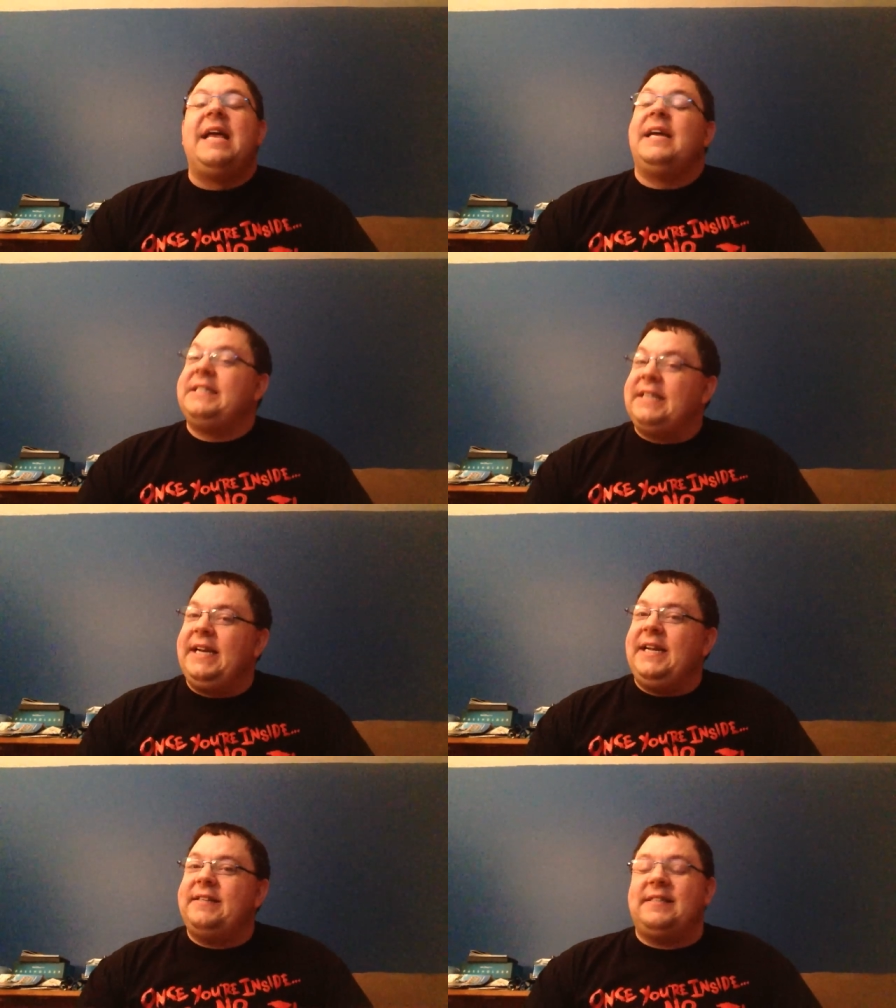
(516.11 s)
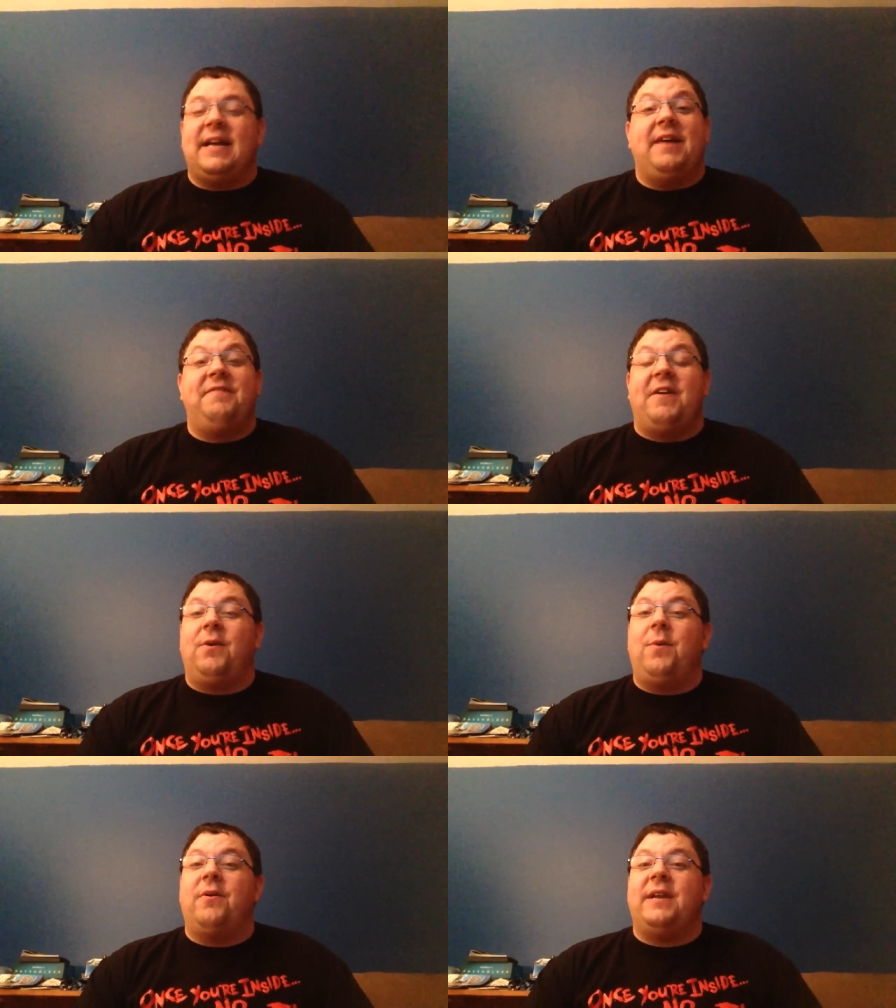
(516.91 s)
Insidious, uh, very
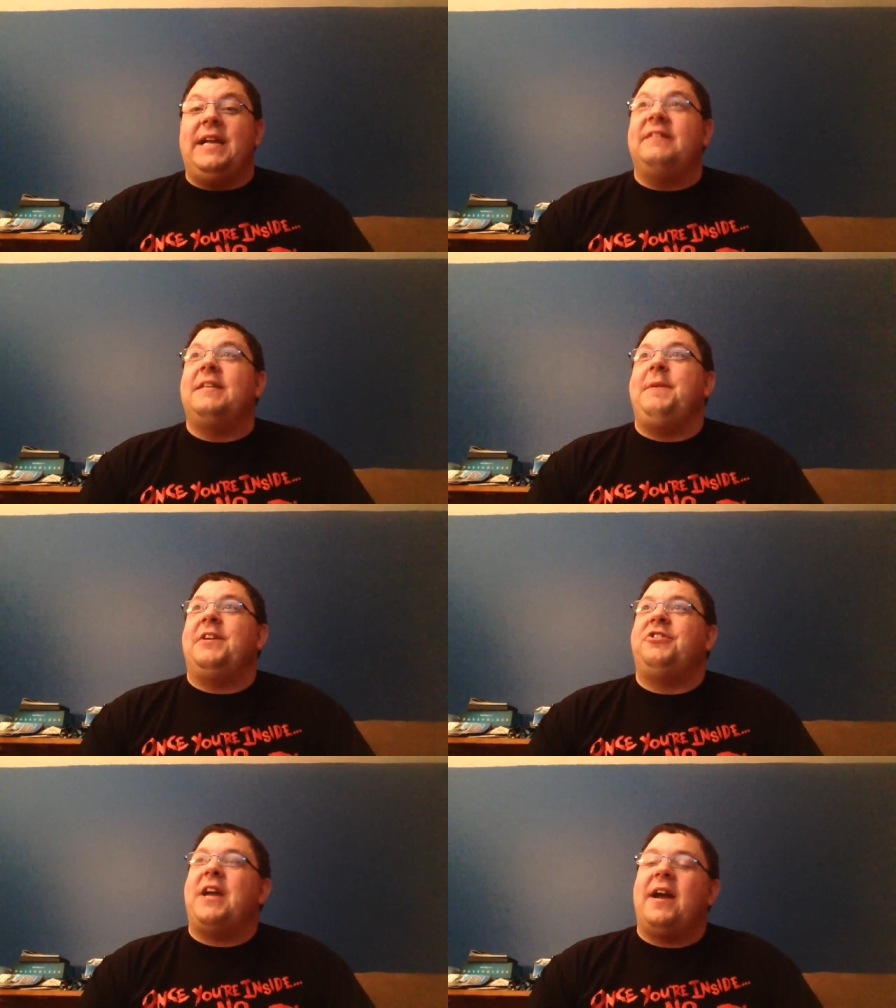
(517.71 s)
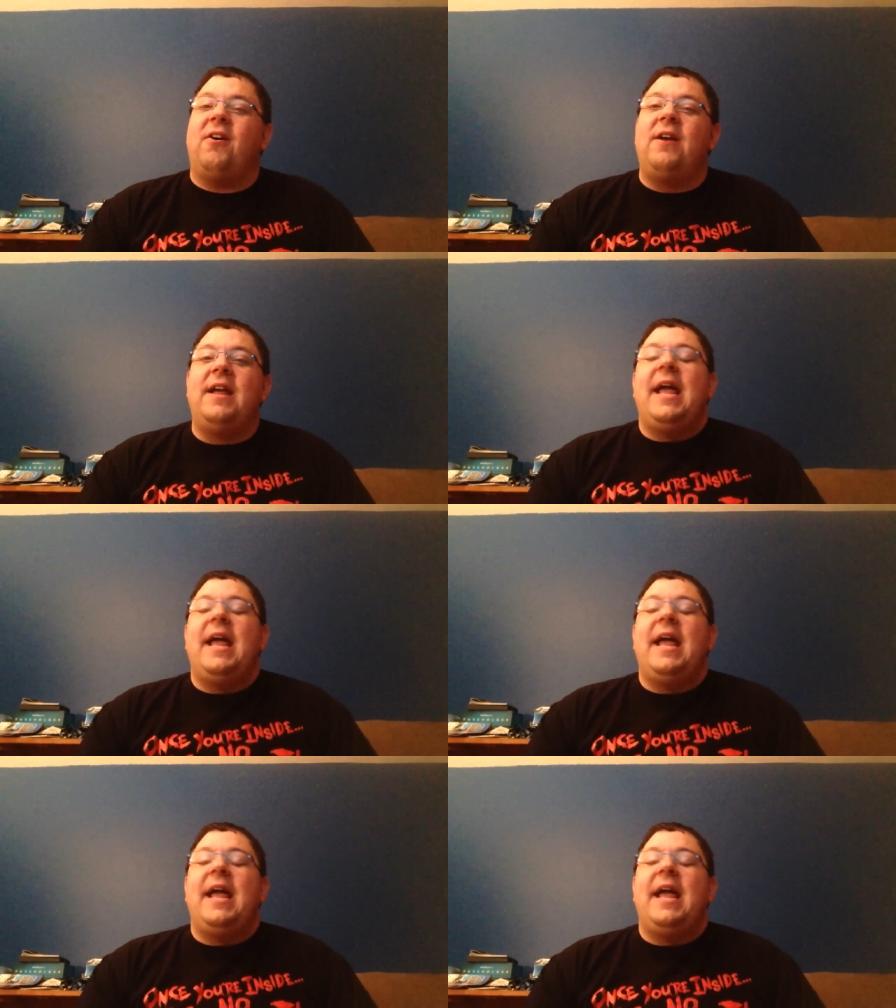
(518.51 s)
well could easily be a share.